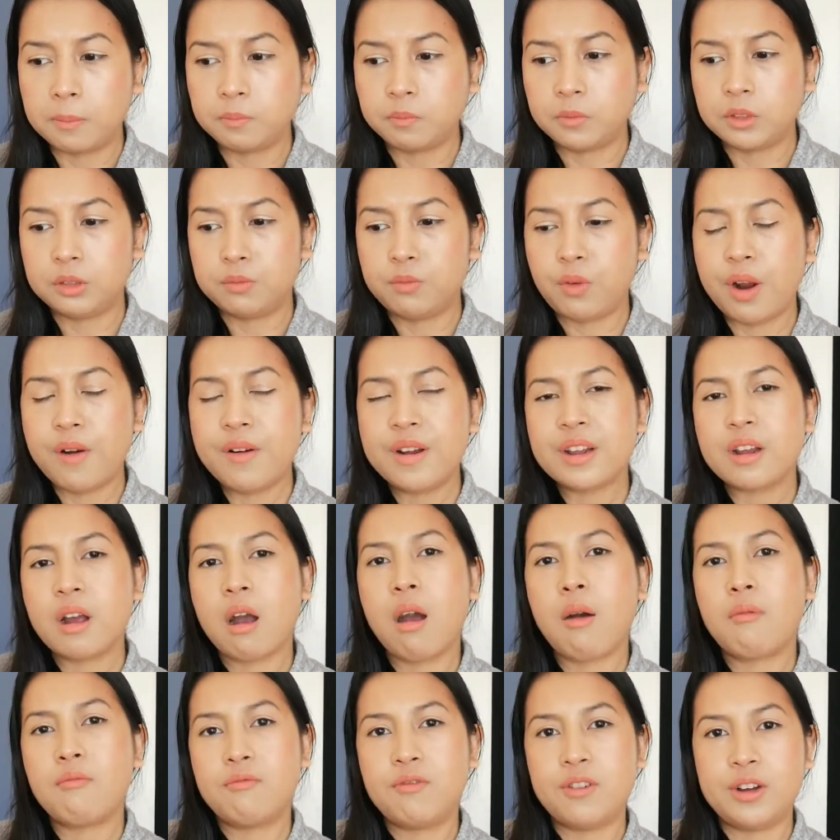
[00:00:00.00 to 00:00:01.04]
it's very
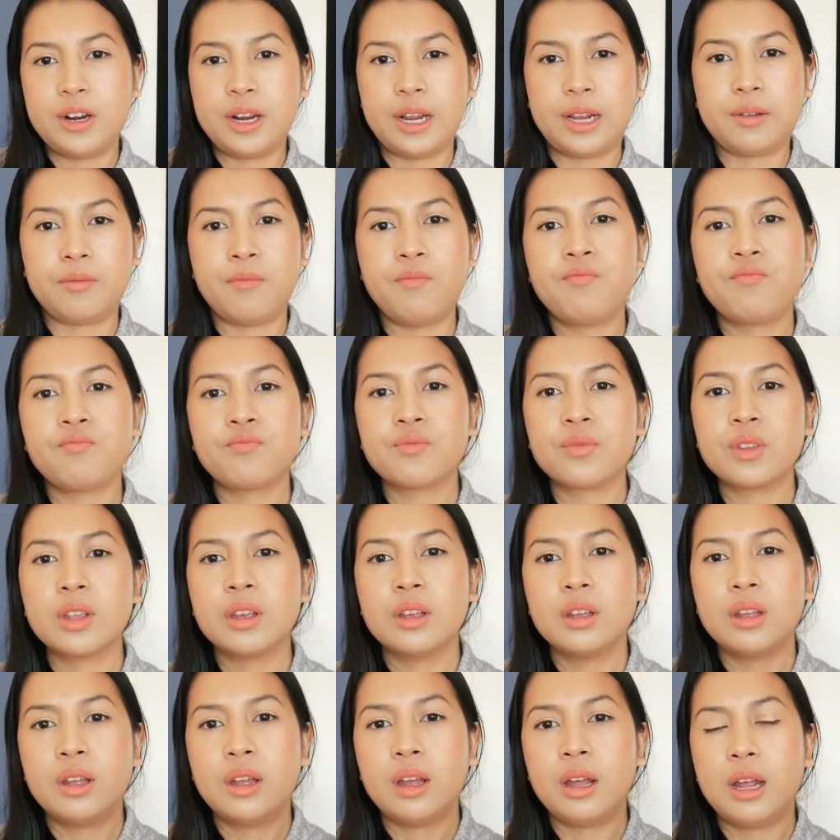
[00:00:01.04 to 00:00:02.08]
comforting.
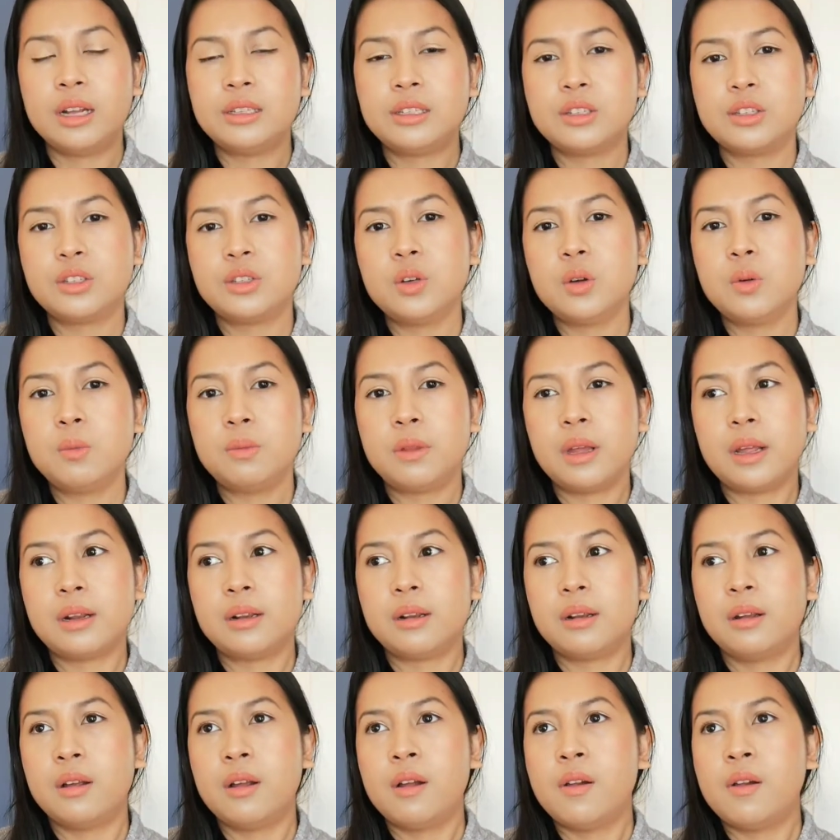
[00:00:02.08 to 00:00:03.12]
It's a soup that
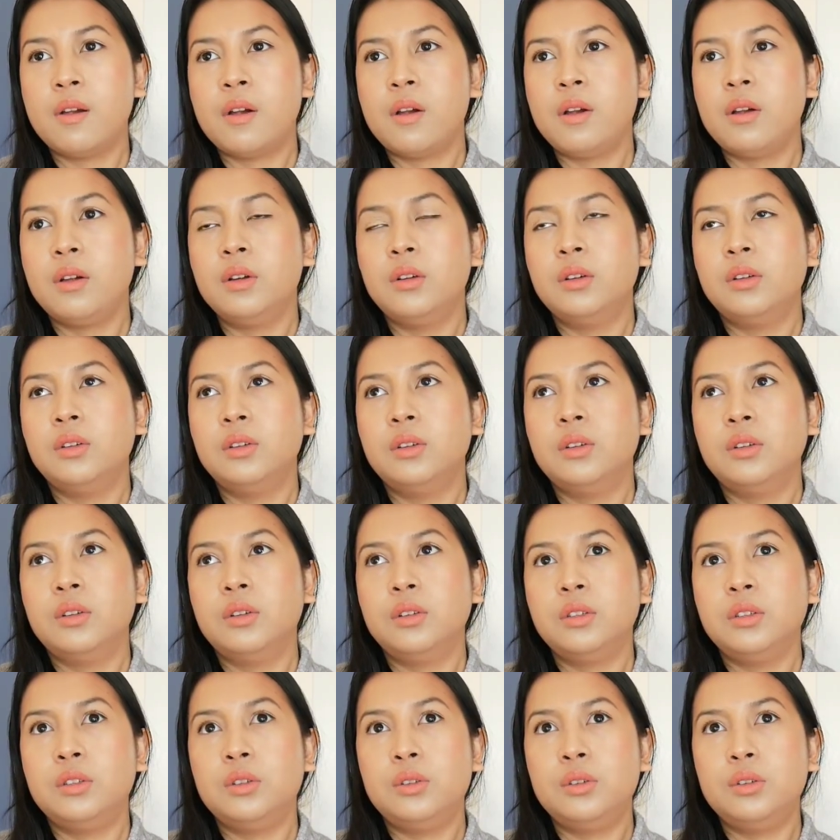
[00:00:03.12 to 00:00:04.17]

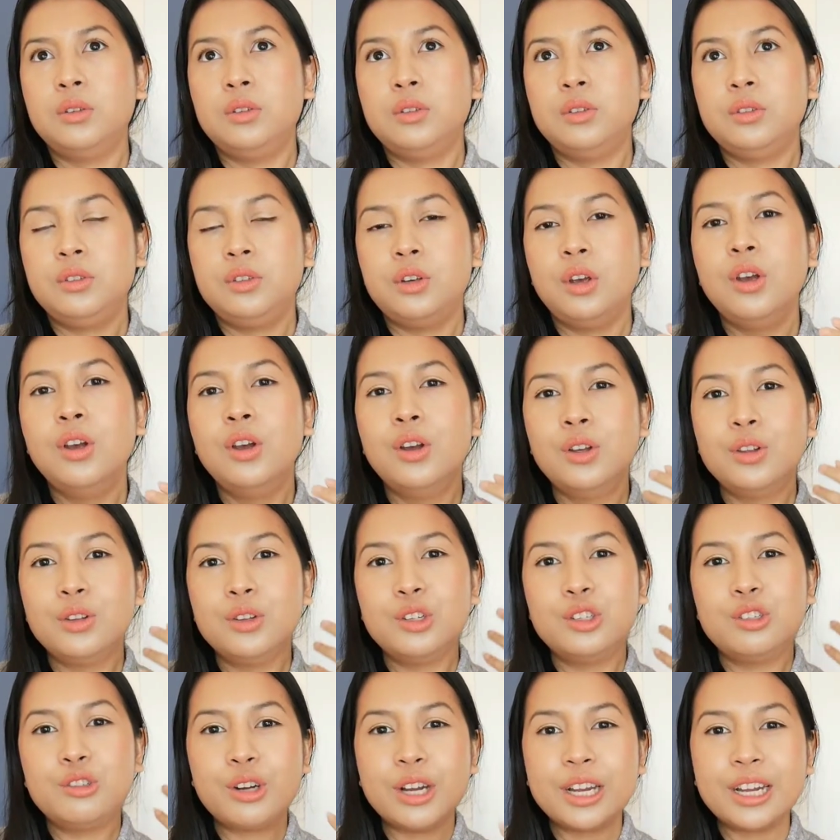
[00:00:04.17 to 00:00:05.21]
you
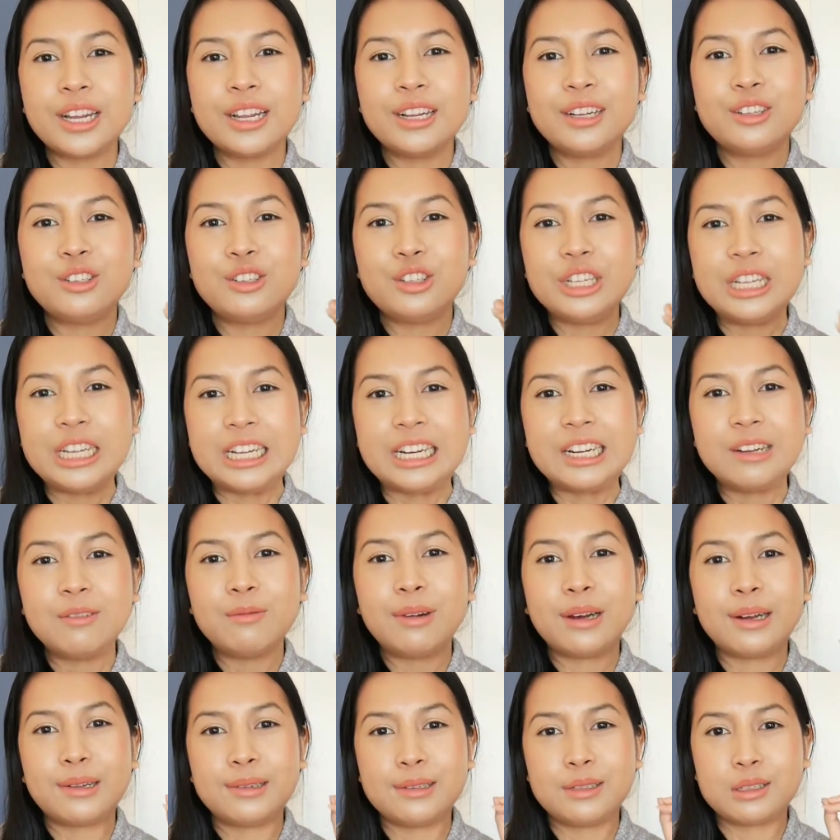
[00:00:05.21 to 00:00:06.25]
drink it, you eat it
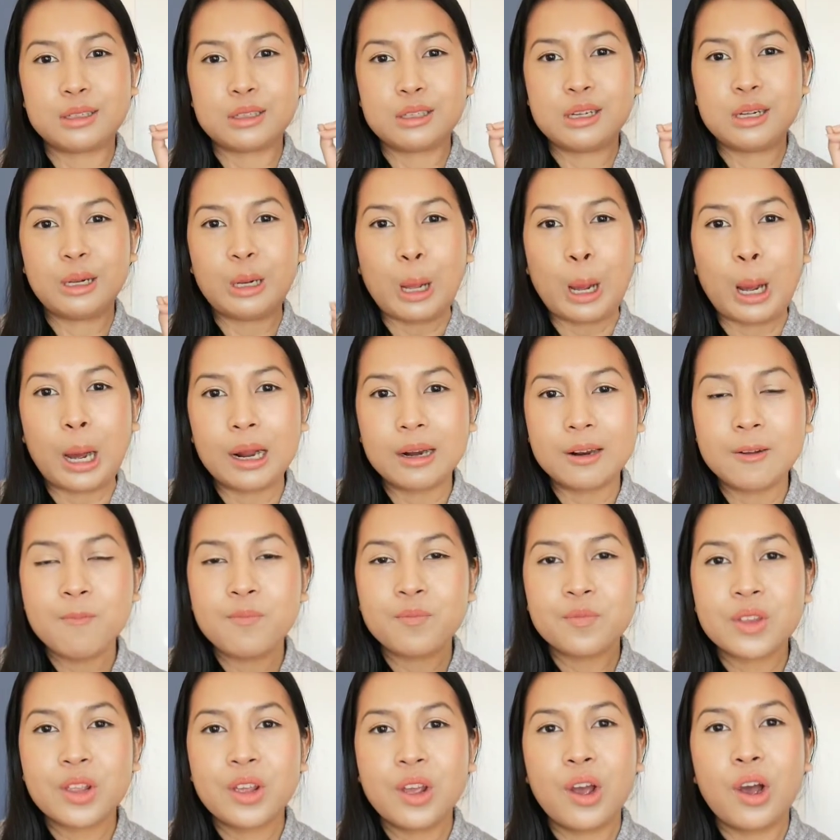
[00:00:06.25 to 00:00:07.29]
while it's still hot
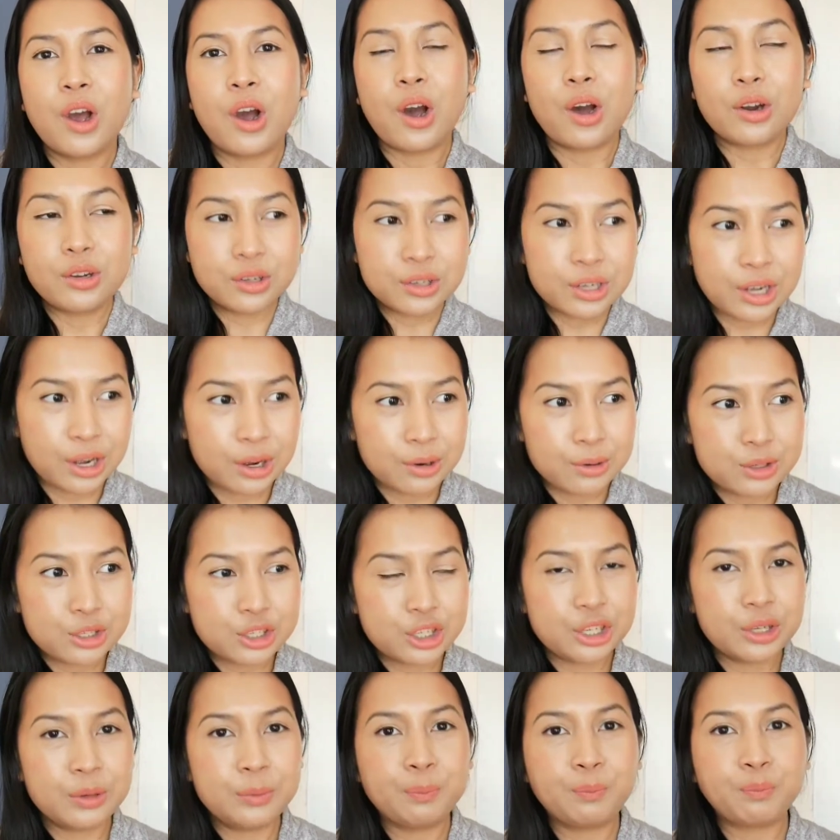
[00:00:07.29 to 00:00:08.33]
on your
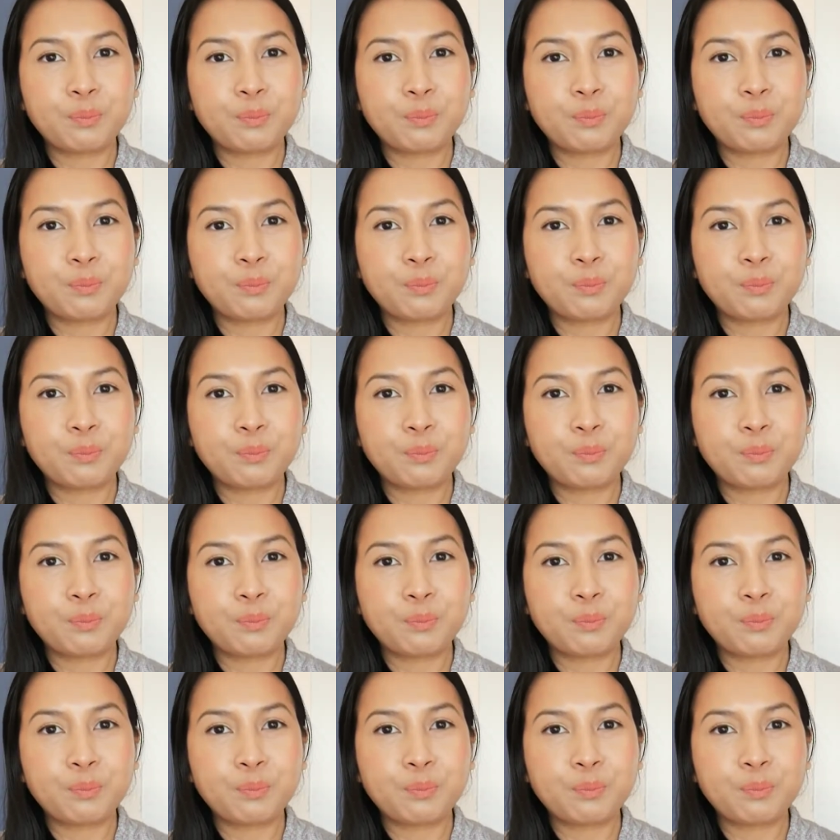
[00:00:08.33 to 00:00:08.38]
couch,